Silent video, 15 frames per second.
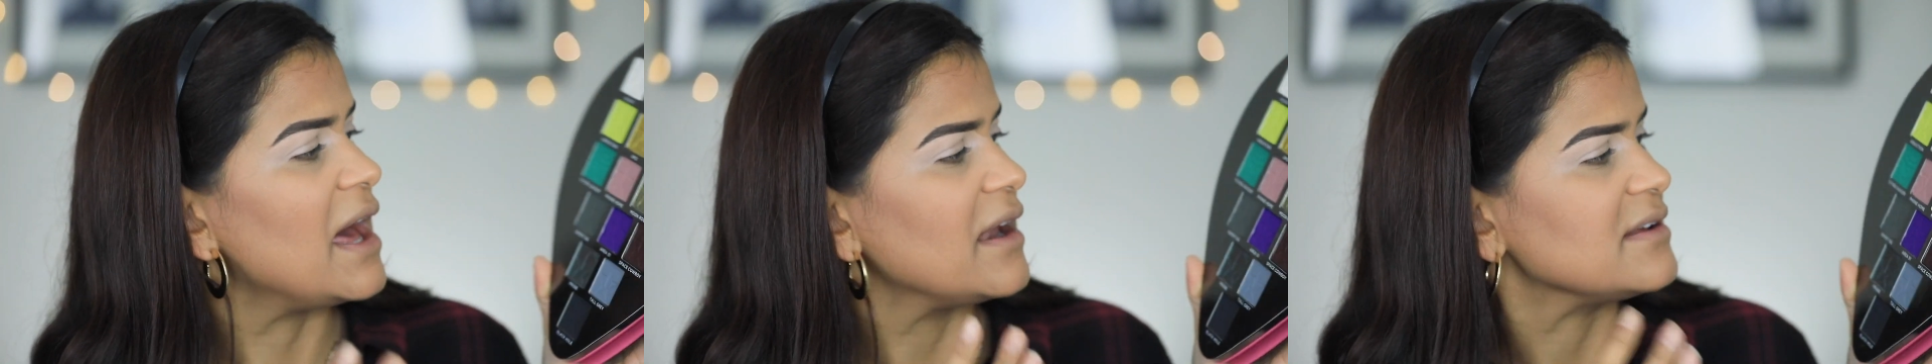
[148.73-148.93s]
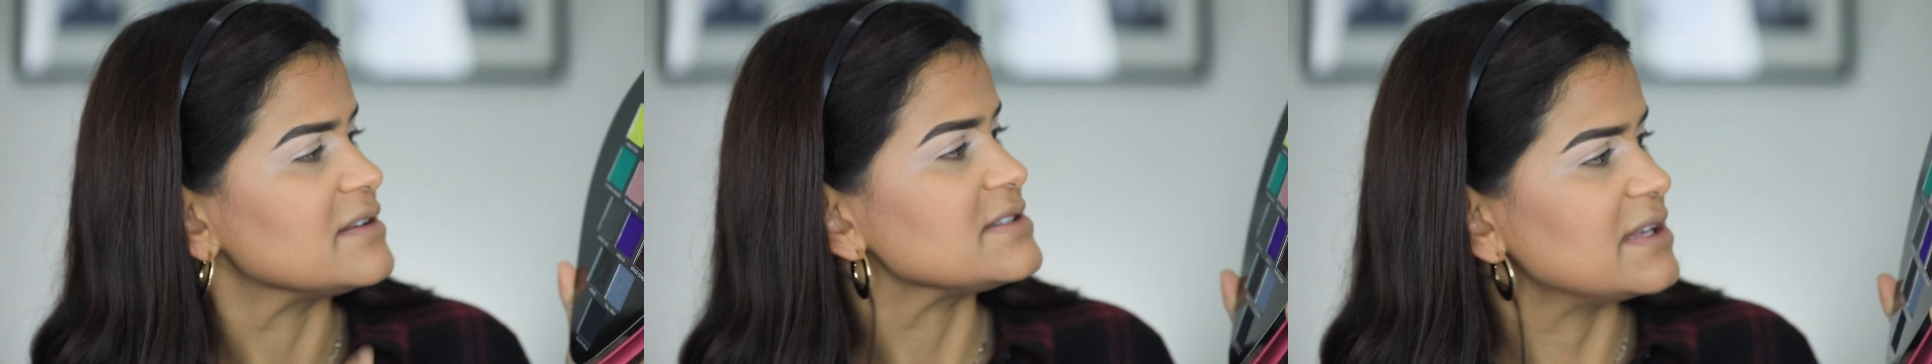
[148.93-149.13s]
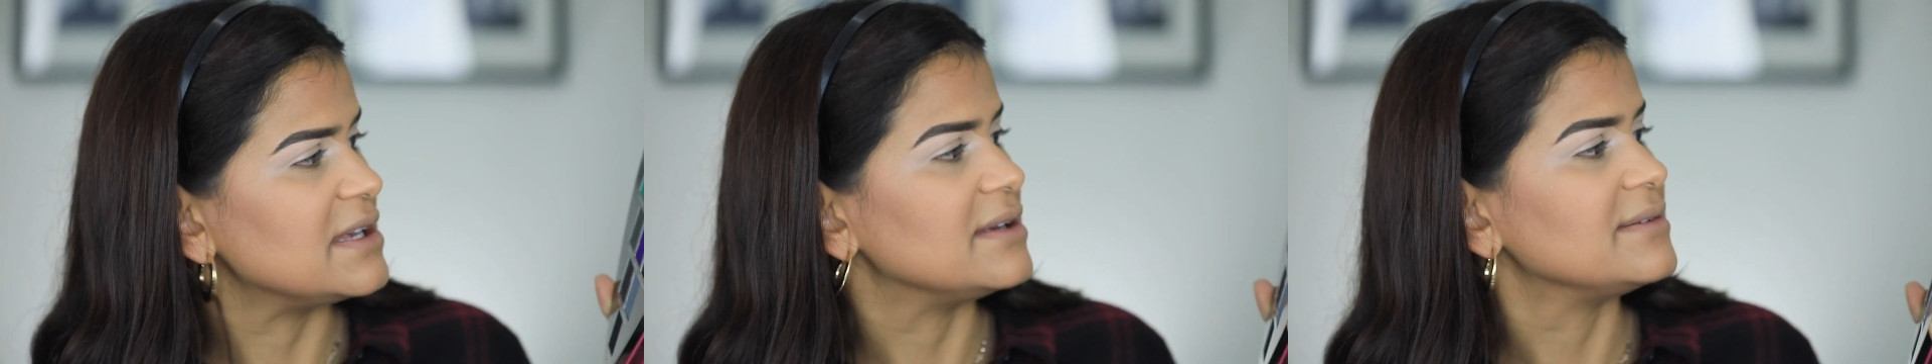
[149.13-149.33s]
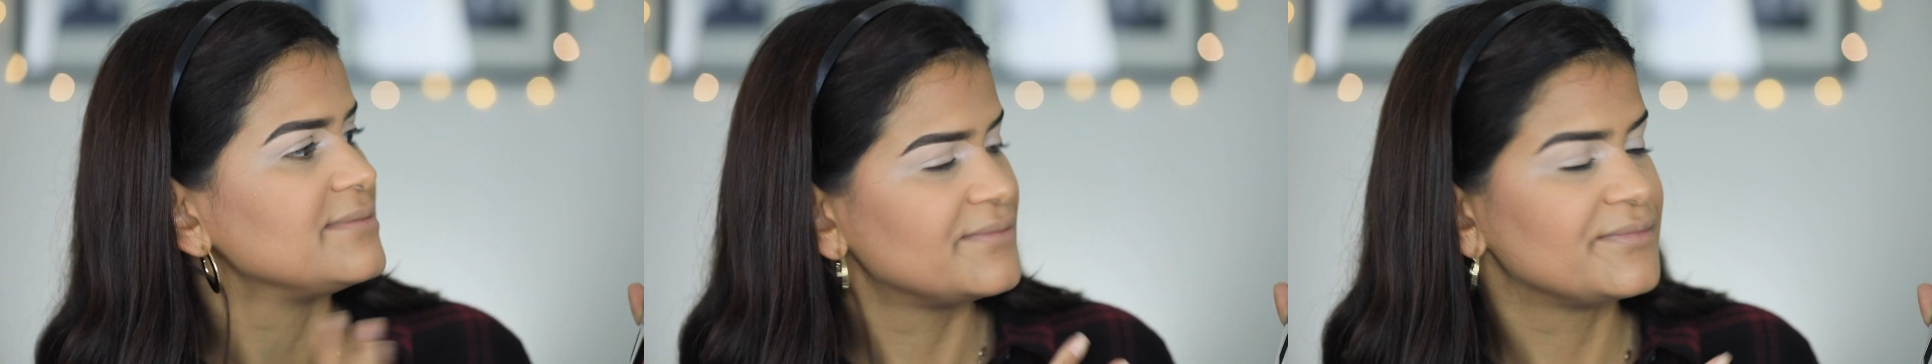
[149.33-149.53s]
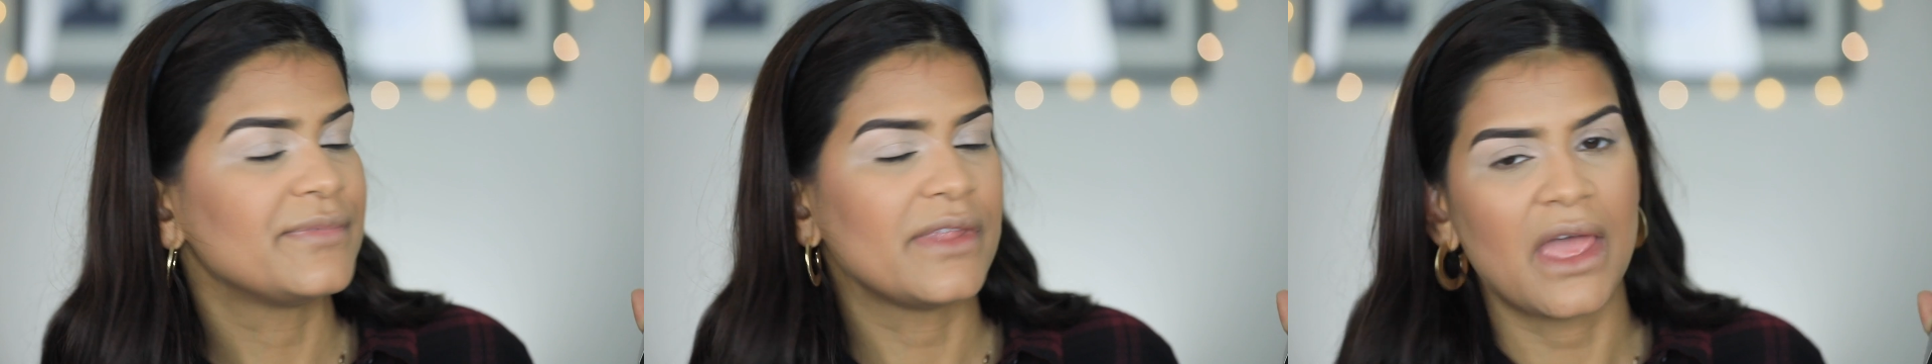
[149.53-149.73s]
honestly,
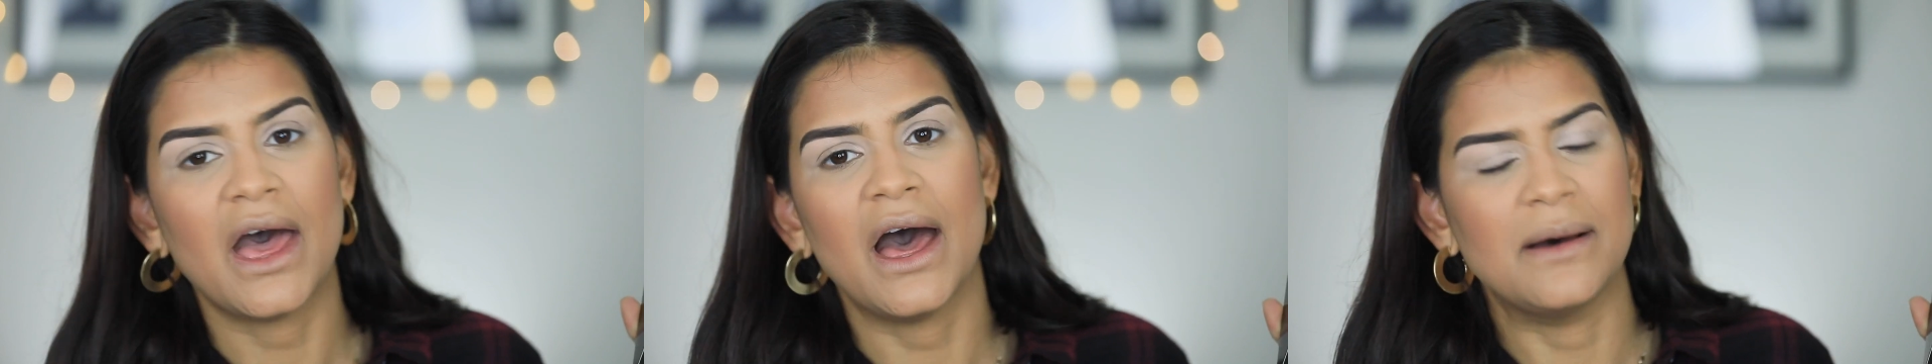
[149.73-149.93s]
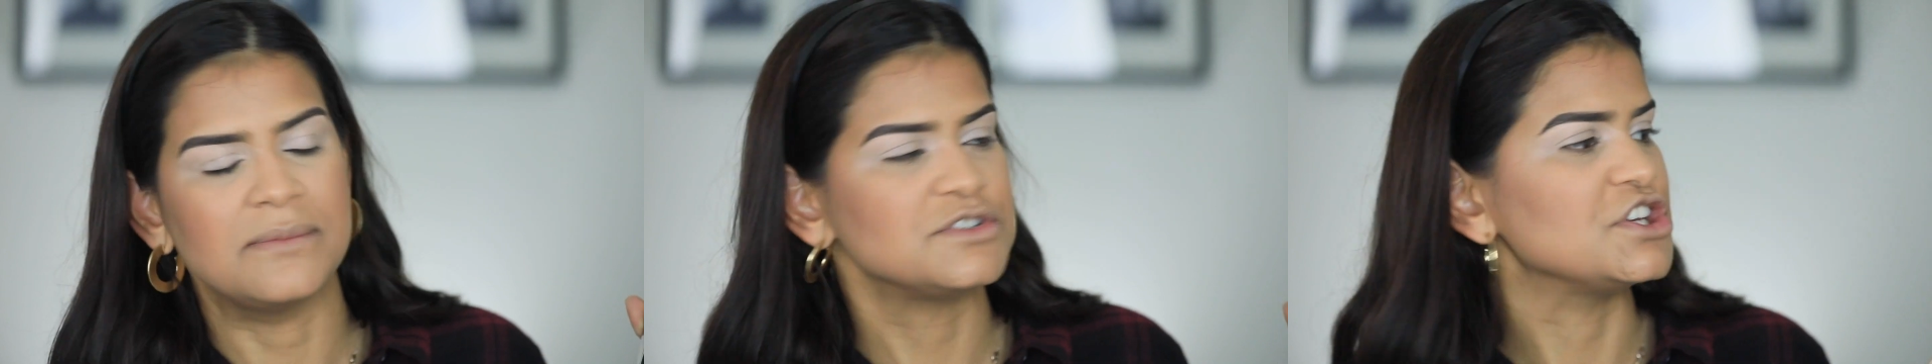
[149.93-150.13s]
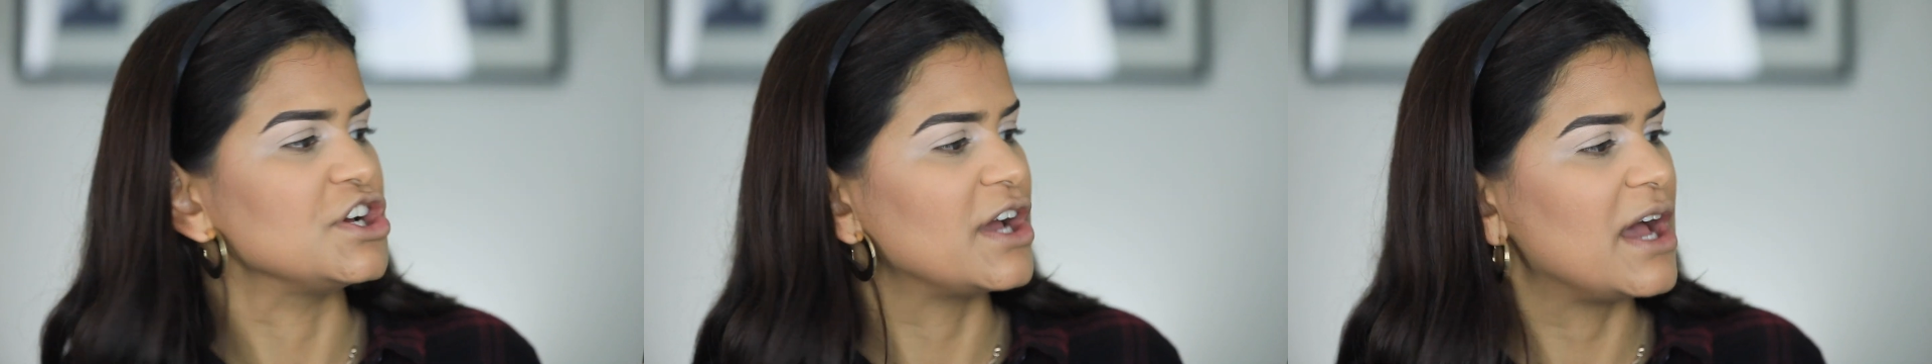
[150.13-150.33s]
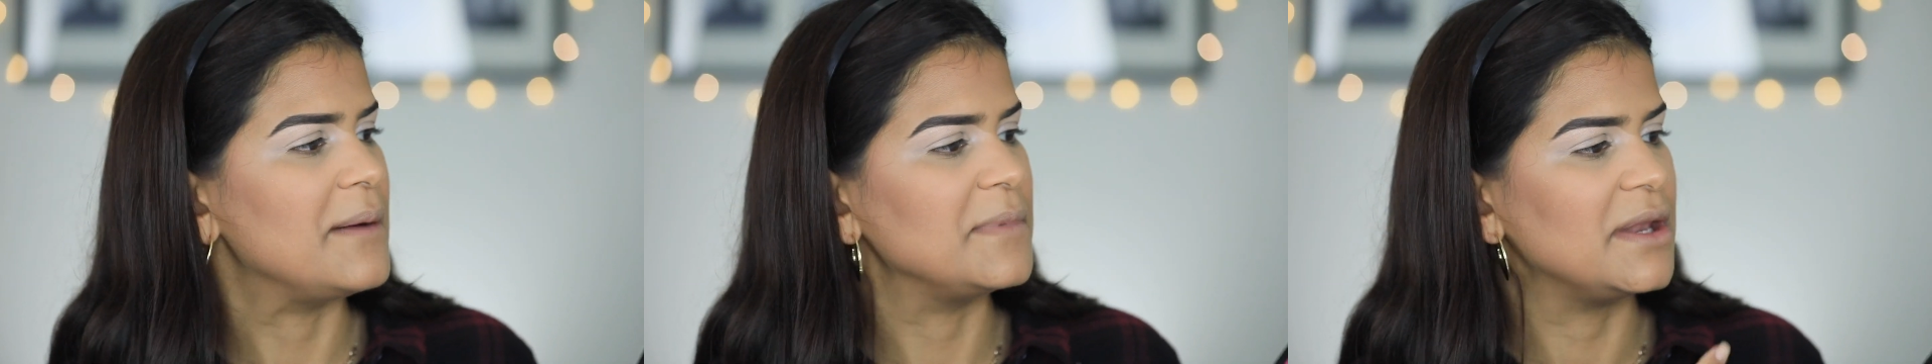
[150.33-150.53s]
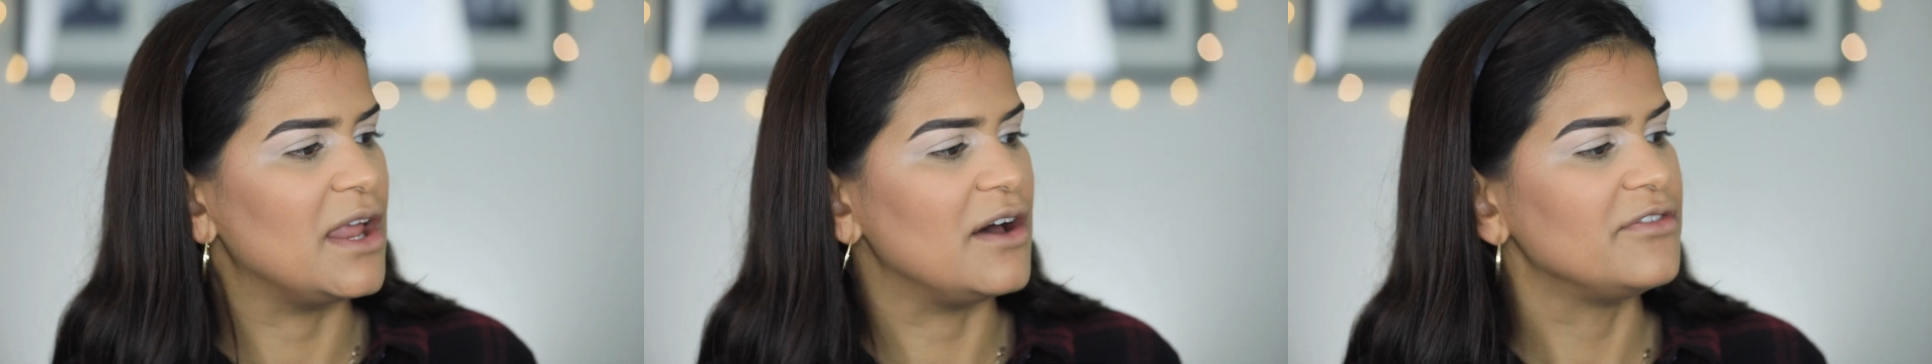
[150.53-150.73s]
I'm shook.
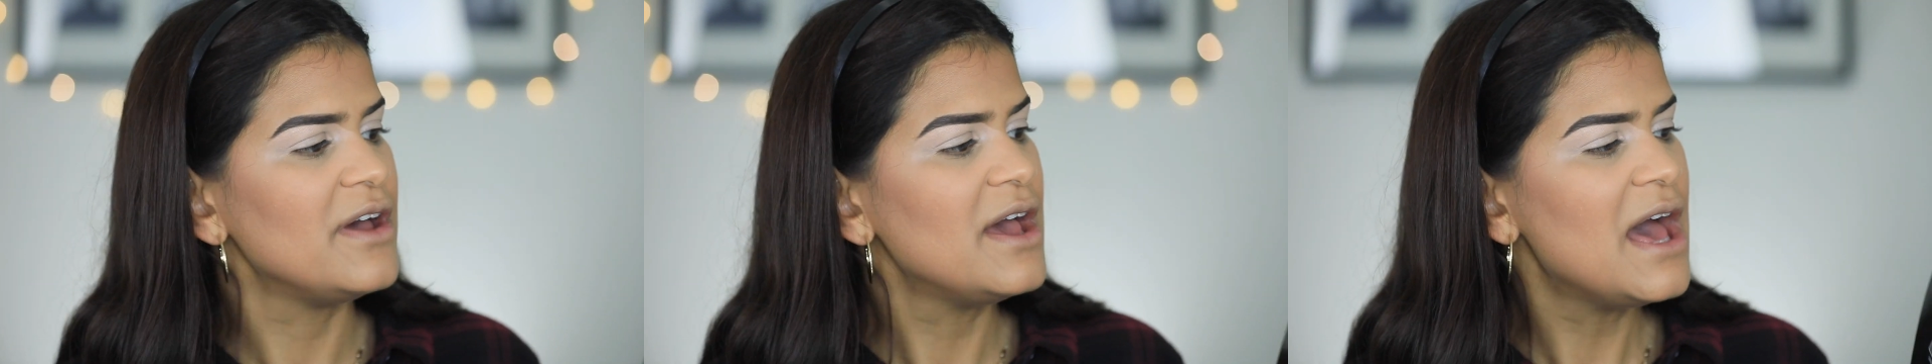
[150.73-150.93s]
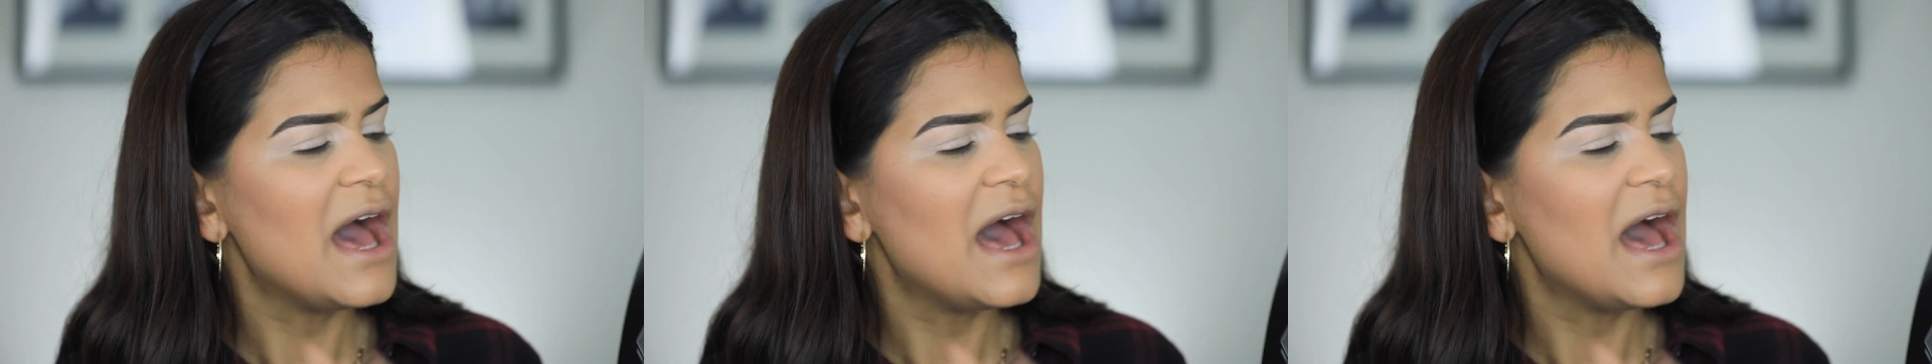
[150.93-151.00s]
I'm in love.